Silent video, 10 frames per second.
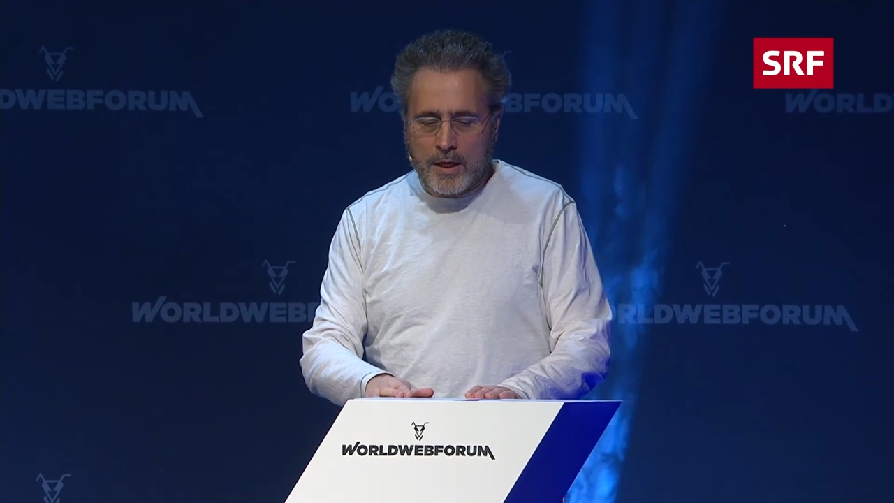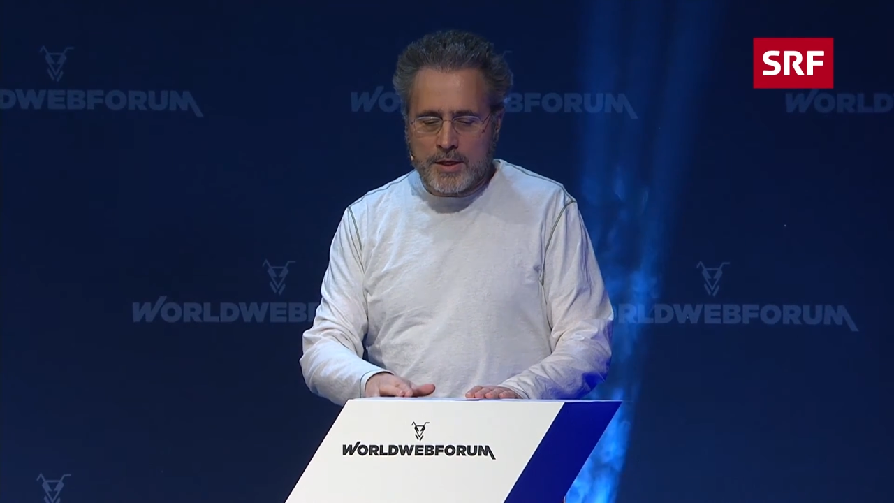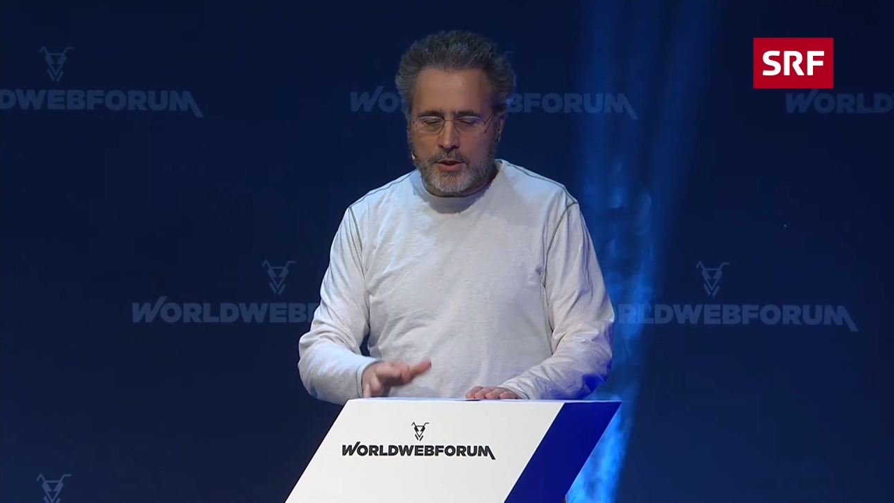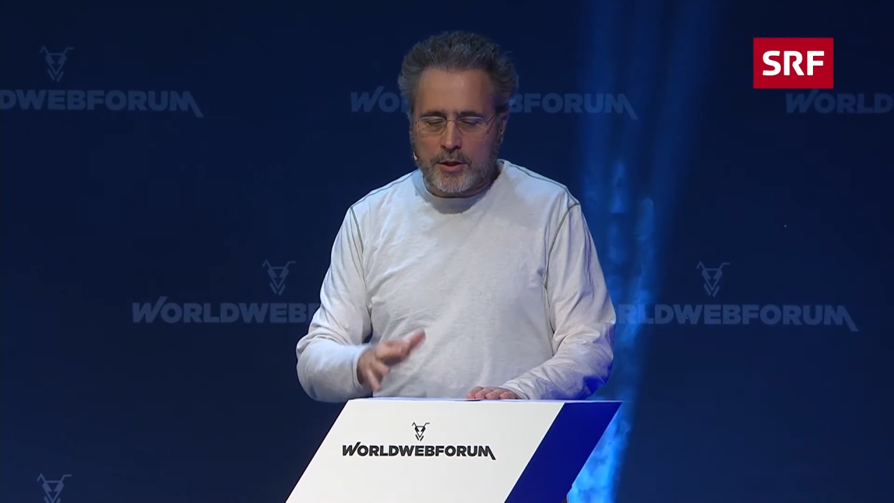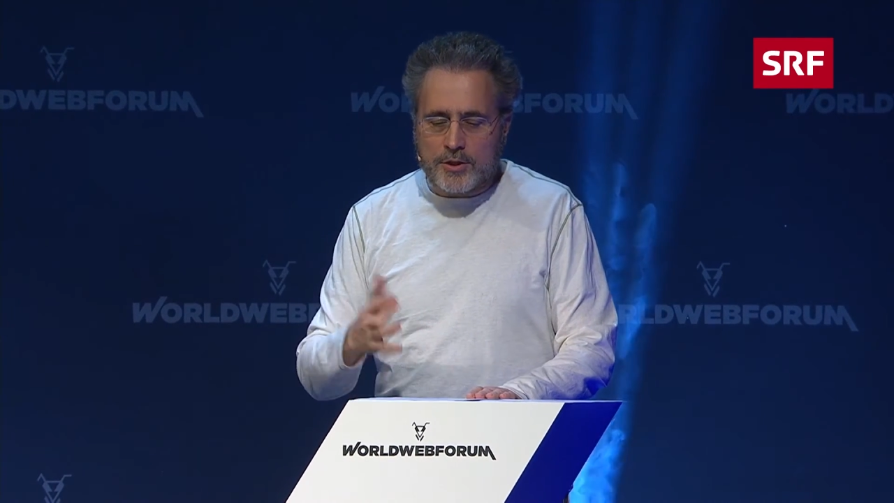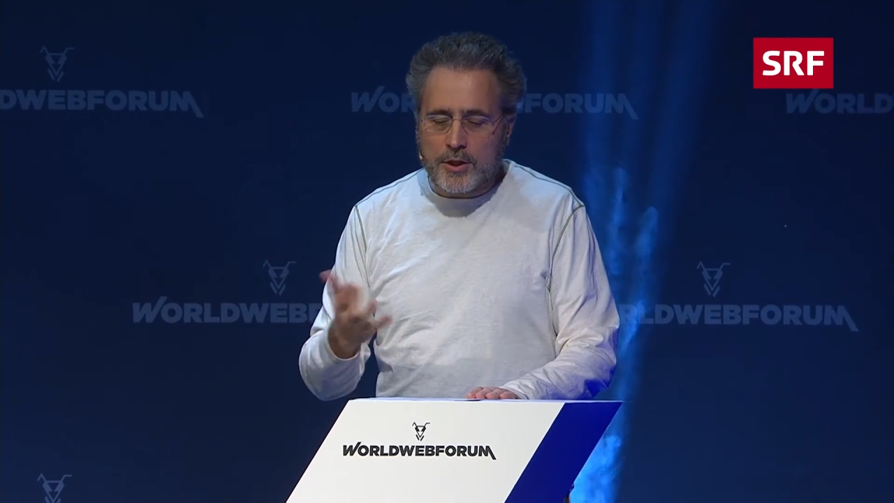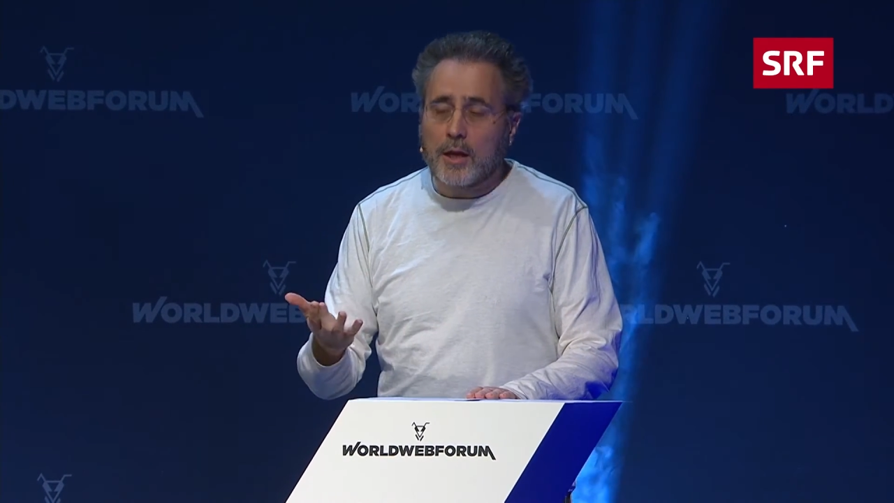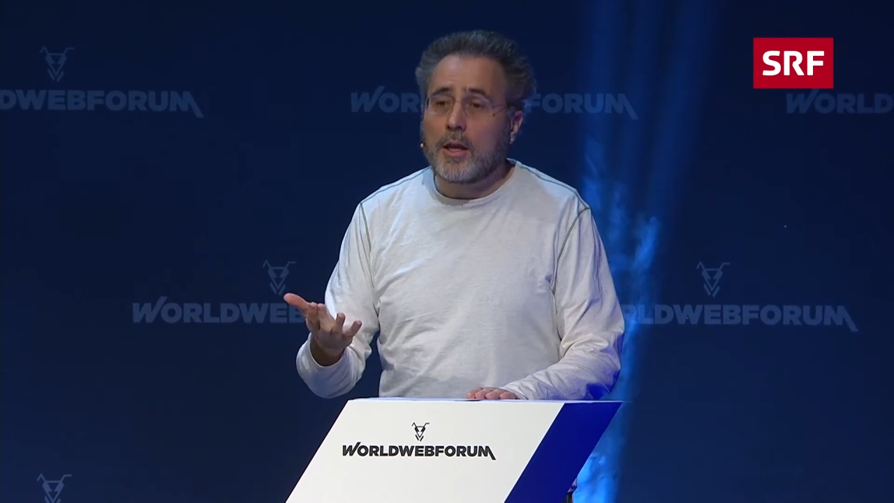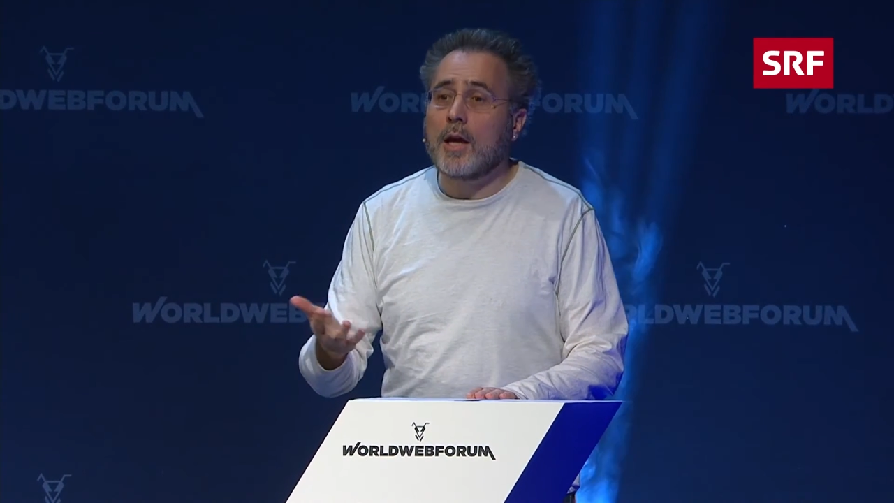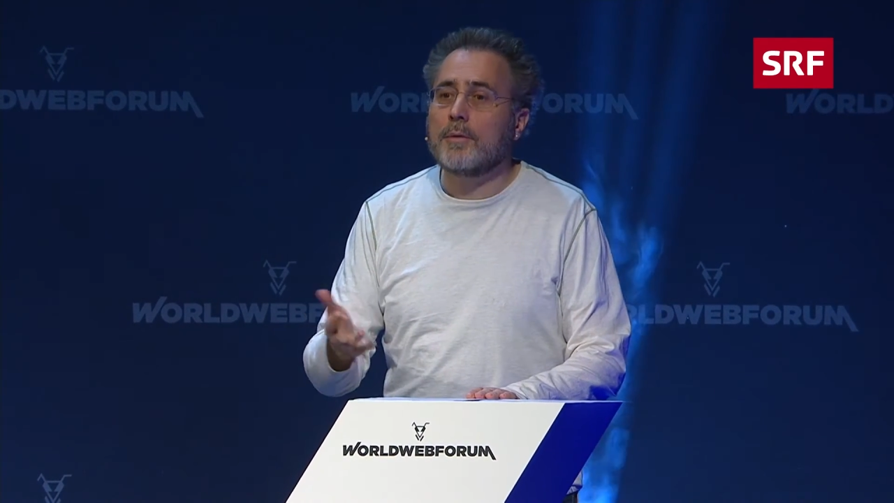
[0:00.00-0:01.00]
So there's
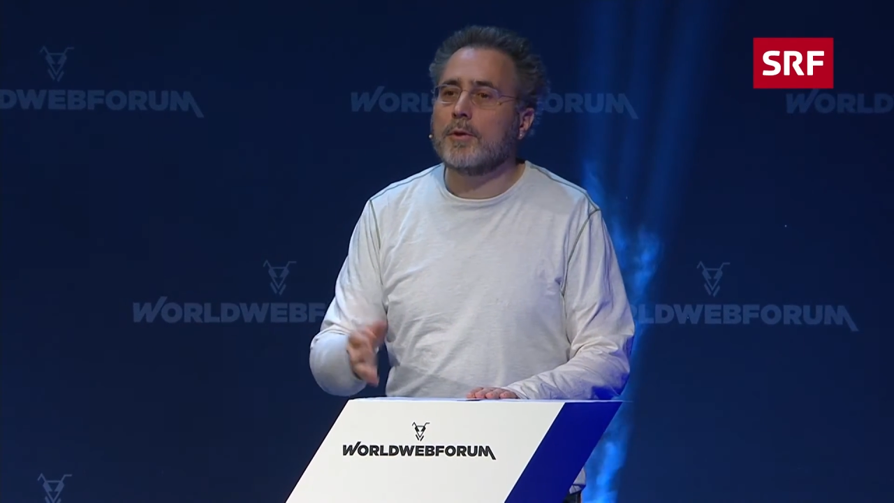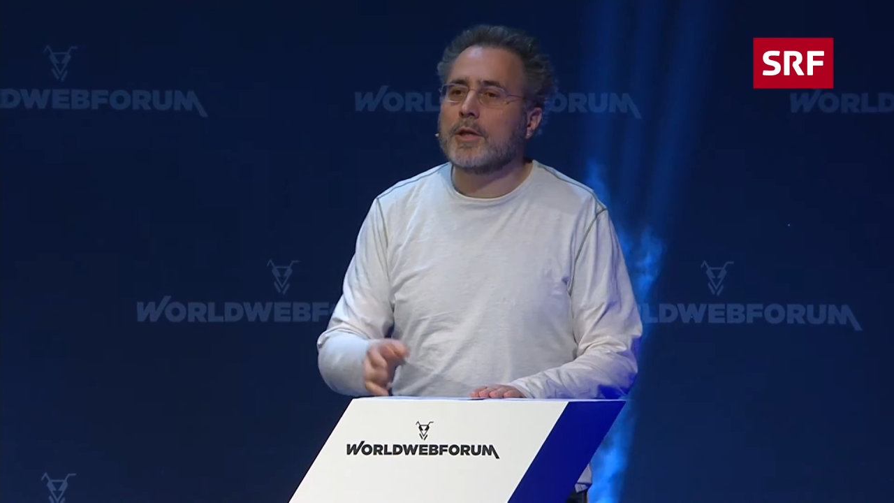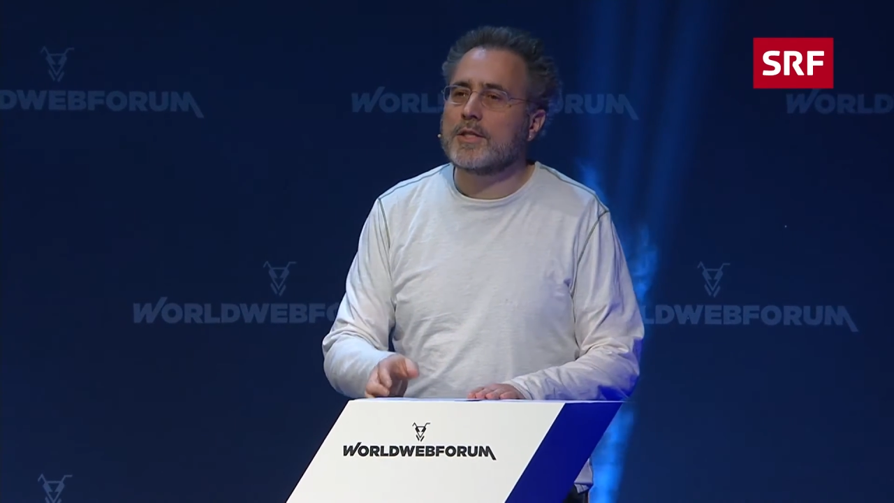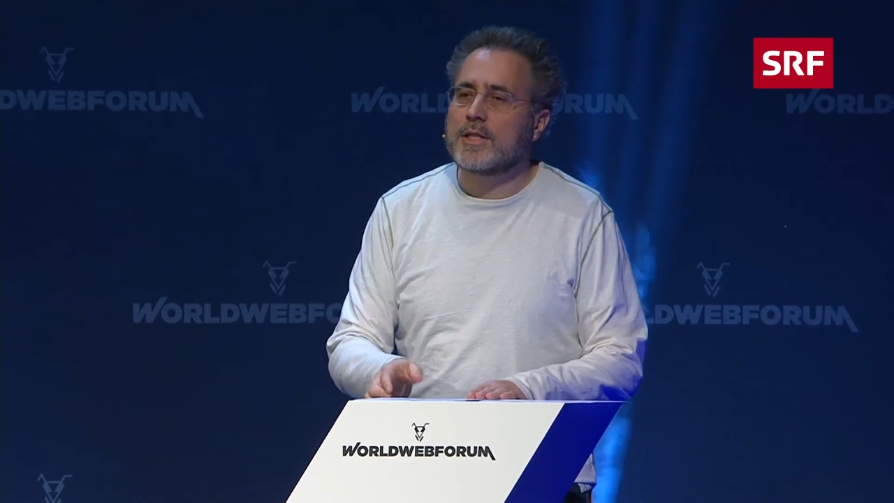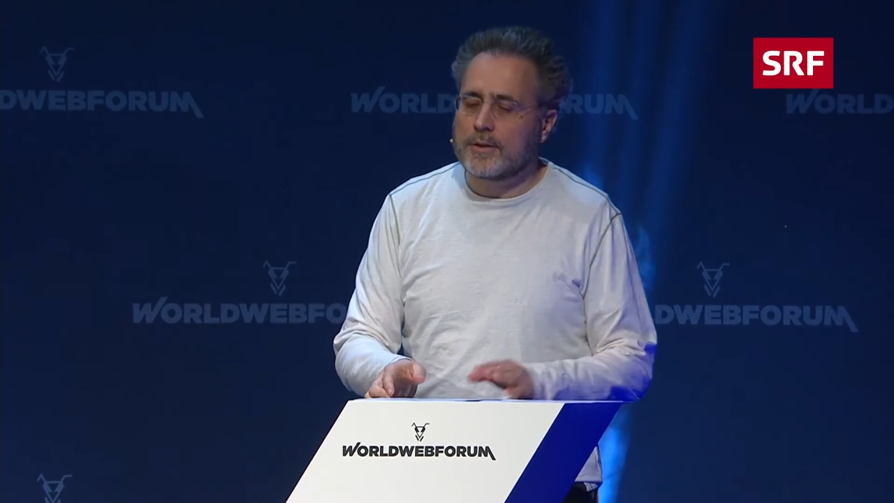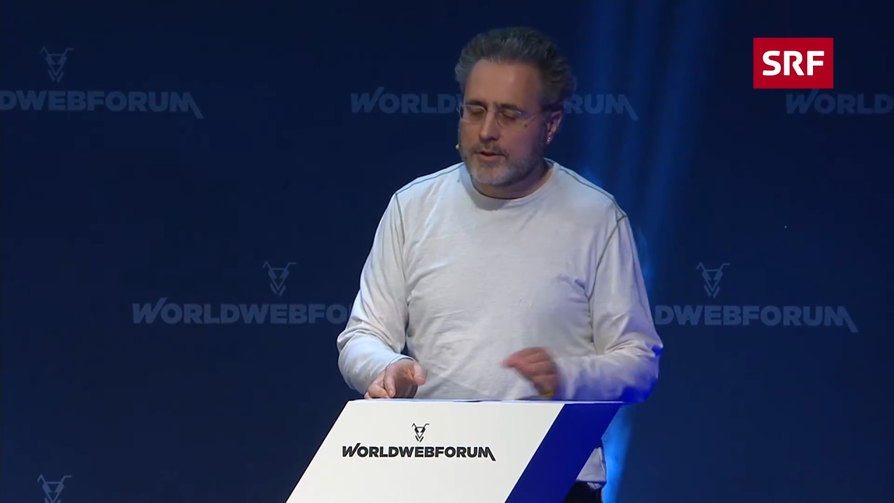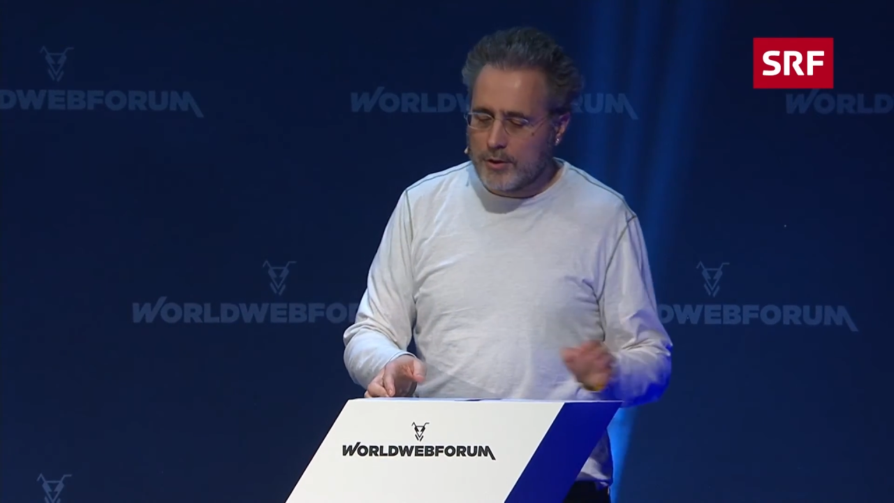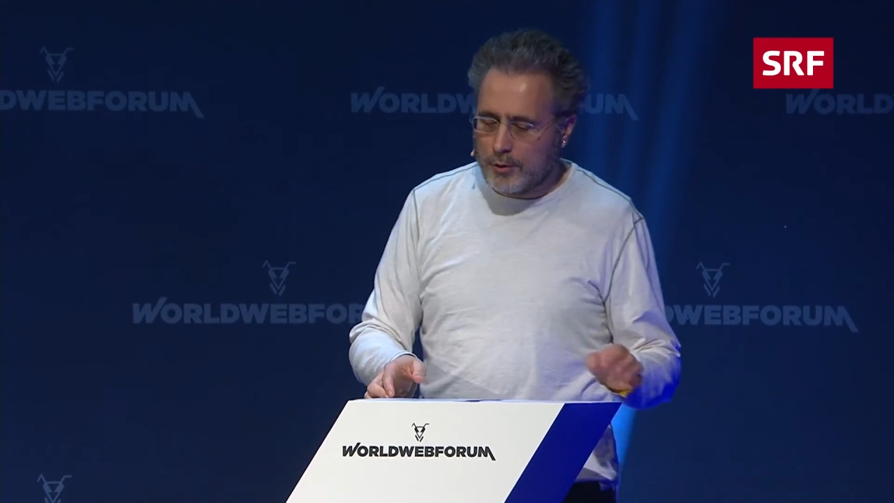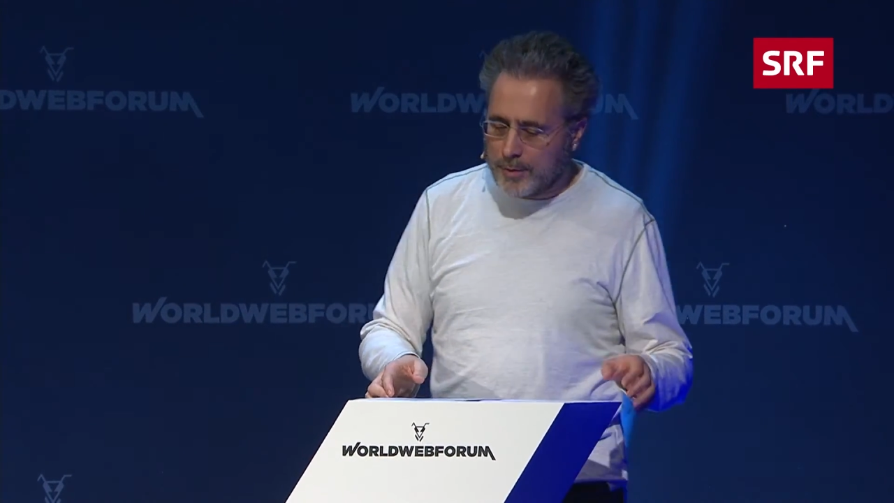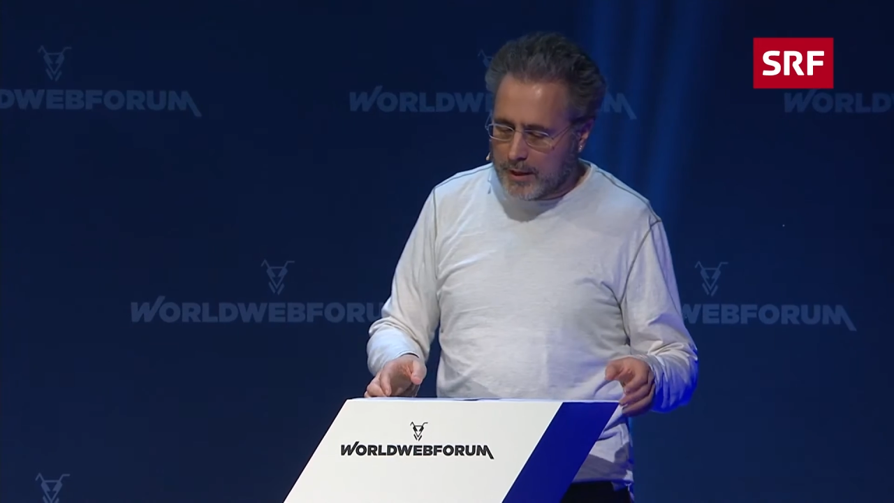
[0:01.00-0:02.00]
a lot of work still to
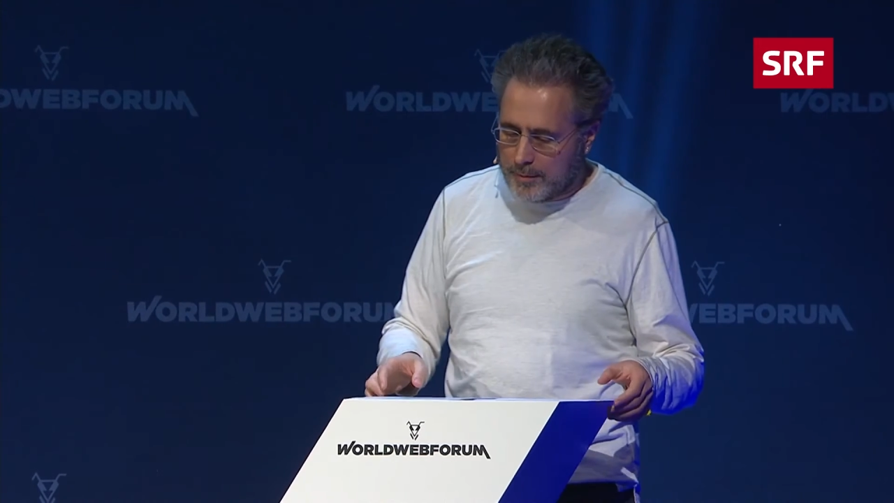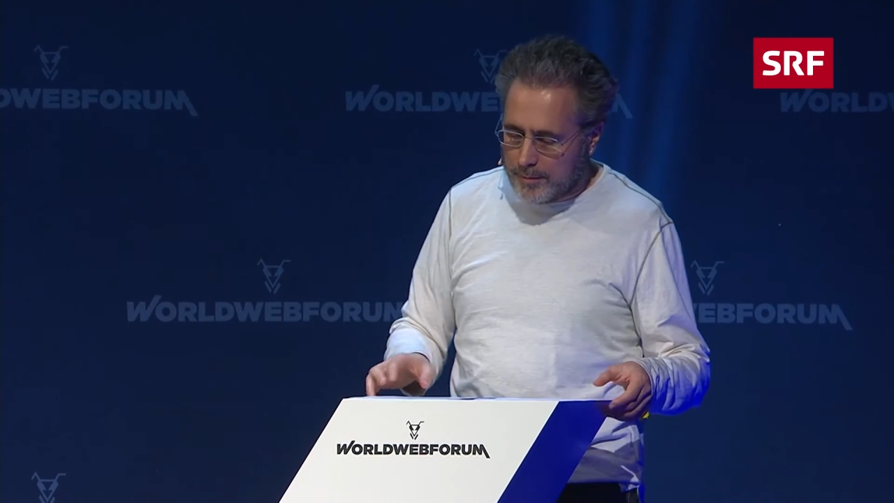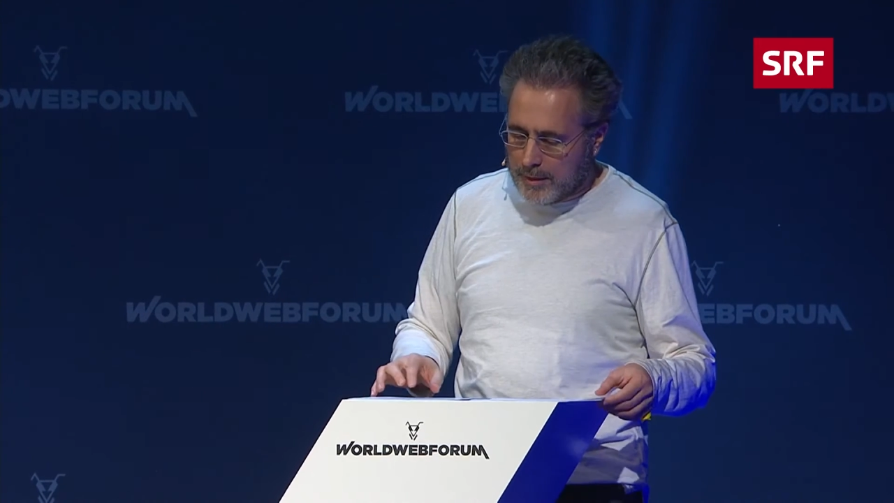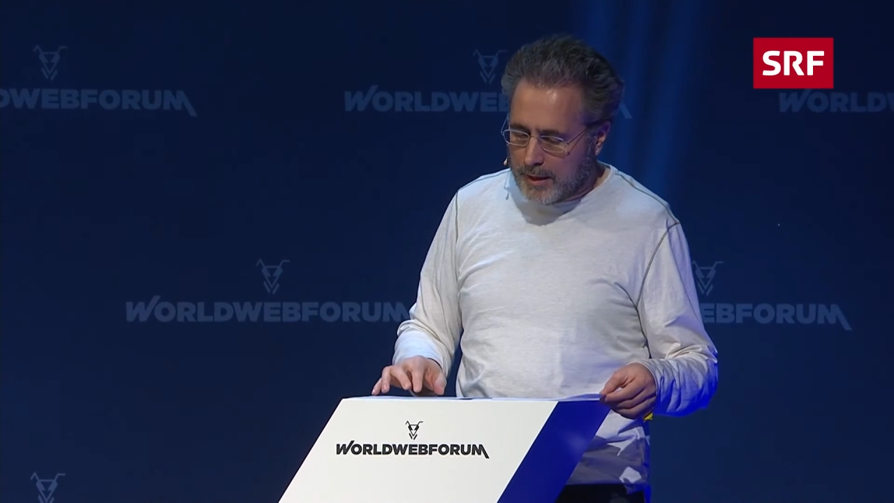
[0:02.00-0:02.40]
do, but I'm,